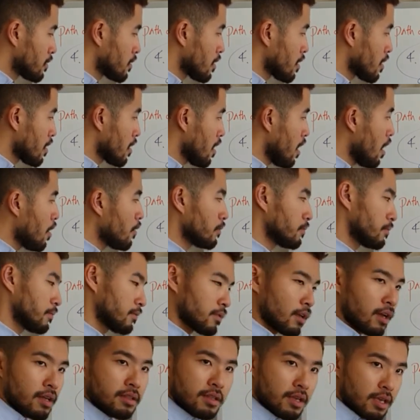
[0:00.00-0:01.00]
Oh,
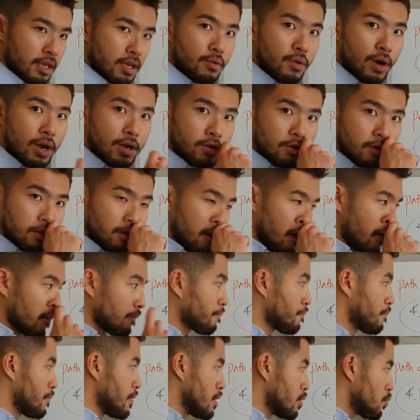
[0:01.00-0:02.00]
the equation
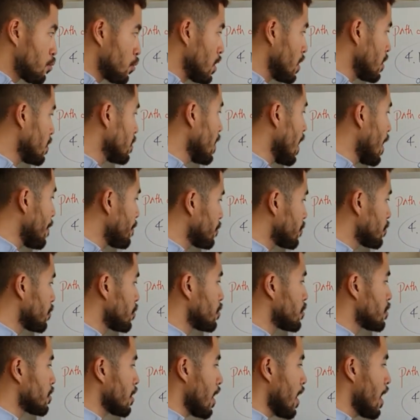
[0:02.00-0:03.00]
between absolute
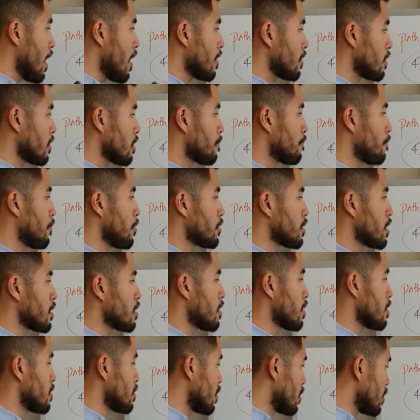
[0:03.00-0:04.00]
and percent
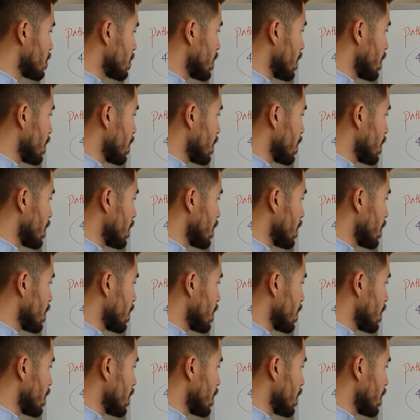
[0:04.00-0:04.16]
uncertainty